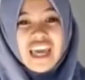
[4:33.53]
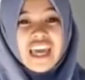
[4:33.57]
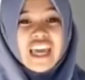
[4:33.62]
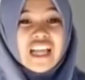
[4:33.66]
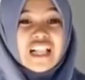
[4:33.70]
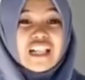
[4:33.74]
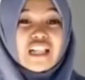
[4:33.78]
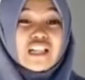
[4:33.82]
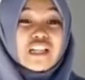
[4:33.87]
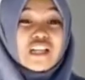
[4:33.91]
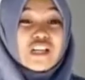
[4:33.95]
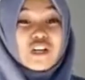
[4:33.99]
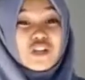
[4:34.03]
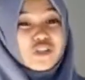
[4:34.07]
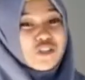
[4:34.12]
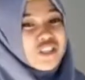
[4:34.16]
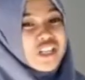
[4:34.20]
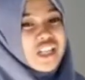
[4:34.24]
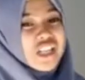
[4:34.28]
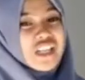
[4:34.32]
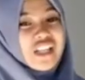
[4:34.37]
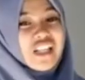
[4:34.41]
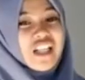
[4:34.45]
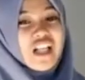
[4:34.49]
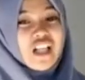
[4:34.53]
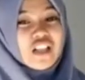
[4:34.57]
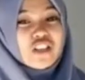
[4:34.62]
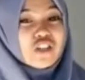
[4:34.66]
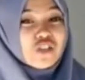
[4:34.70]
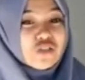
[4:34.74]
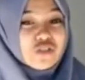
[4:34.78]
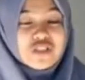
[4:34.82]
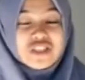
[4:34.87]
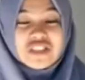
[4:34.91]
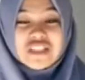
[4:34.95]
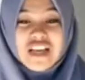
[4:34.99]
including
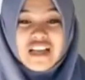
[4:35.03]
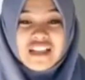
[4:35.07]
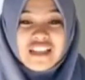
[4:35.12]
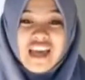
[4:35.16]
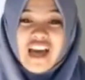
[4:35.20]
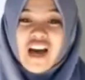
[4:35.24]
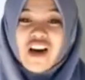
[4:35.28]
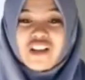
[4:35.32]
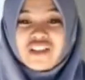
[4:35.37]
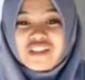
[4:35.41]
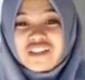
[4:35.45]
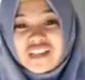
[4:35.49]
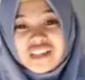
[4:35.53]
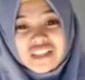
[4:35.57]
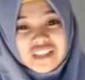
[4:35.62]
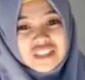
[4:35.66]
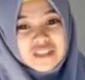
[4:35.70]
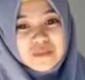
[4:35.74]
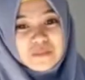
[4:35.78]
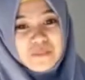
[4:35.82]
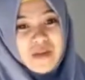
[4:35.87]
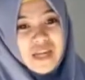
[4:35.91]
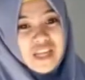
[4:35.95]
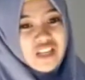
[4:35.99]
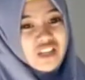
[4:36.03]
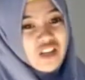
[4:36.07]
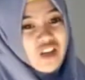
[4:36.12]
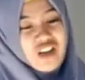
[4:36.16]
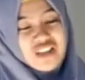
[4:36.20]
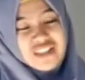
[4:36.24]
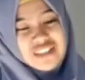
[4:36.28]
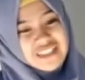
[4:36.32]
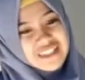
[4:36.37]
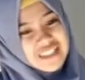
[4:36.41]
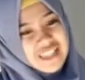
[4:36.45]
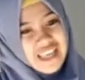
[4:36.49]
those that others might
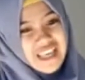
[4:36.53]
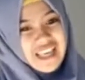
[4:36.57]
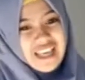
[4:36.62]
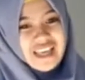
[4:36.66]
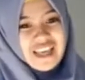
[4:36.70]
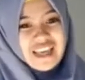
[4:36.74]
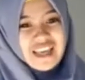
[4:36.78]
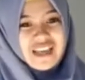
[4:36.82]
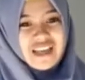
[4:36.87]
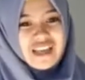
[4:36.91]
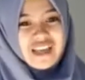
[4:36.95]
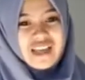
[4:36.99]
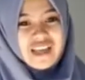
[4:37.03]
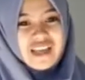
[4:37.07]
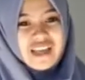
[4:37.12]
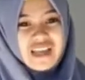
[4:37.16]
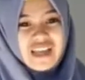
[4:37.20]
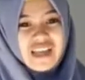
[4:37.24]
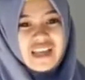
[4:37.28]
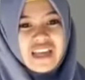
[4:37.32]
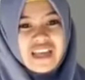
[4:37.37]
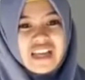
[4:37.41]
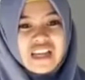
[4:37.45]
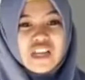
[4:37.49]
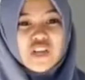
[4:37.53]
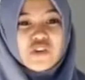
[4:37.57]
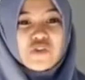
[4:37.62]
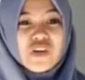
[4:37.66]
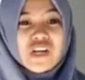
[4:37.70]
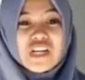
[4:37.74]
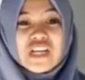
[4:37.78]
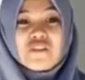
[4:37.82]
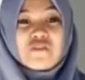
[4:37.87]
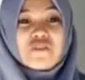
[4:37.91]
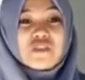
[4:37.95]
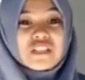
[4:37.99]
not see.
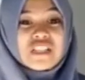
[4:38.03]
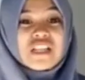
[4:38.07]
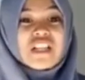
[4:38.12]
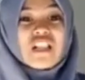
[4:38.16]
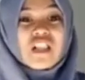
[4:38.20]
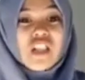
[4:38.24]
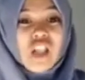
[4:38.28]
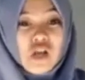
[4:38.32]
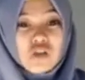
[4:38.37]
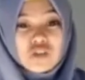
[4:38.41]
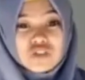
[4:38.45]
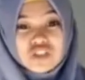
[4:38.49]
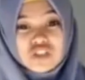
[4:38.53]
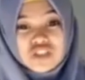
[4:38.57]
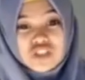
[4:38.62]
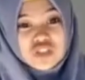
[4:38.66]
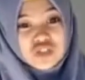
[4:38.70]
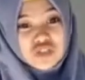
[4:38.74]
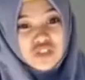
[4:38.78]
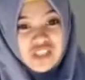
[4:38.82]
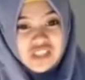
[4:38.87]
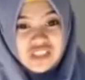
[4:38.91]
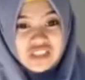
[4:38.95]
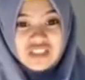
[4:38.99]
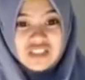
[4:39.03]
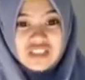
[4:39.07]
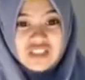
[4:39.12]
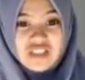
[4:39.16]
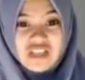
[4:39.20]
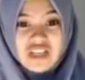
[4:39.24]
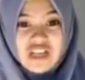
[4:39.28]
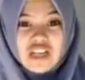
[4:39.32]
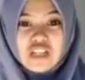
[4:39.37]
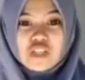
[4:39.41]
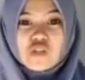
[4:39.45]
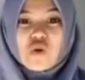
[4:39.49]
Creativity allows students
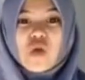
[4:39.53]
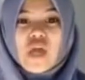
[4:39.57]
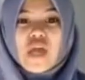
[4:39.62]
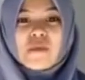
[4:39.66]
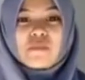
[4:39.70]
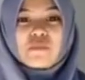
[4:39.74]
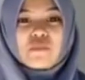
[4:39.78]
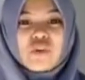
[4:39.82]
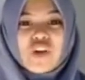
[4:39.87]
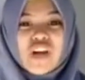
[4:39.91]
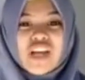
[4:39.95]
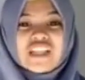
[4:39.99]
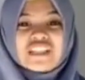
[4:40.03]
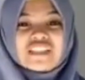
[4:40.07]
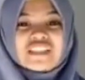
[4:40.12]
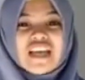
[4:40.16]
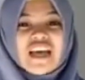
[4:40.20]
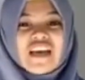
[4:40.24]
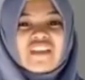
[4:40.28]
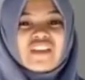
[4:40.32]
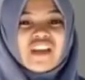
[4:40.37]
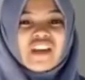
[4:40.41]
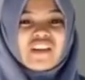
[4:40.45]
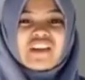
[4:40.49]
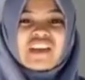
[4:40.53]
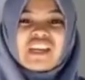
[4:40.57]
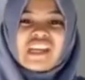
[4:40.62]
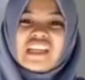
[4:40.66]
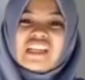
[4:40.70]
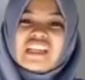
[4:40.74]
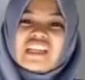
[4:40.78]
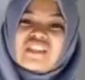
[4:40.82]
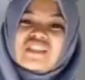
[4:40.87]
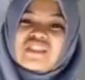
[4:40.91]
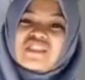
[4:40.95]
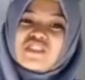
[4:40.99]
to embrace their
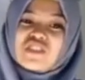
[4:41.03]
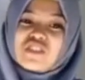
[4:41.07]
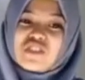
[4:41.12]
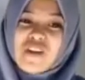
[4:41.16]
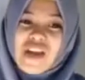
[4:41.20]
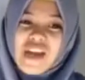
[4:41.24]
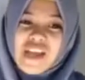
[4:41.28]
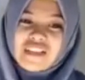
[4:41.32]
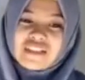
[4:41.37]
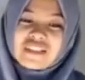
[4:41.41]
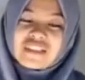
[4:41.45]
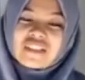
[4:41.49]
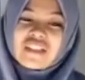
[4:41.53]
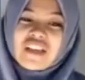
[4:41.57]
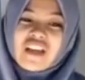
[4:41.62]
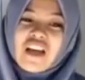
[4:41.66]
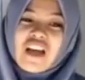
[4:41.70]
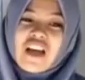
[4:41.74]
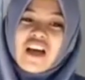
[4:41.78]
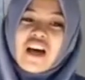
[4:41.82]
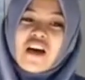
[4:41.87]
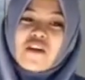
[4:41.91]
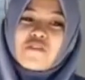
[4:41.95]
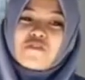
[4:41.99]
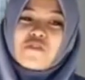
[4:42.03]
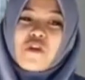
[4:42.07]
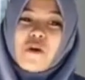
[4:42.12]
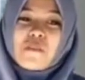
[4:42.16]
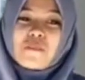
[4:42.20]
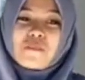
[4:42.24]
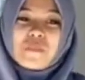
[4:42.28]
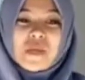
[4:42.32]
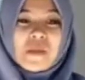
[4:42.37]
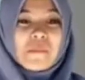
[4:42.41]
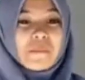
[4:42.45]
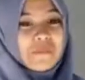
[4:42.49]
inner strengths
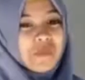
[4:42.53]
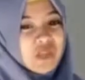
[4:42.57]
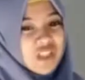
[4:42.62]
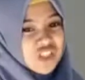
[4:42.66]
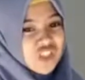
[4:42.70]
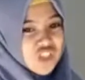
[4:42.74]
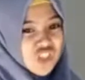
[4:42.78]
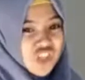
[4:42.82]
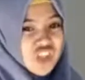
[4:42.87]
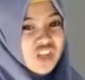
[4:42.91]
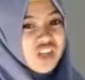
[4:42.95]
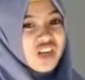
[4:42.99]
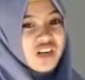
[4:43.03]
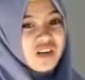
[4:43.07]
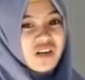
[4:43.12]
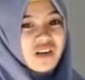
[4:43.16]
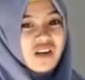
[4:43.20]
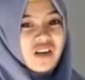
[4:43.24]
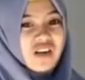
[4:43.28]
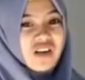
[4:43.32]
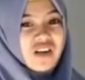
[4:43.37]
from big picture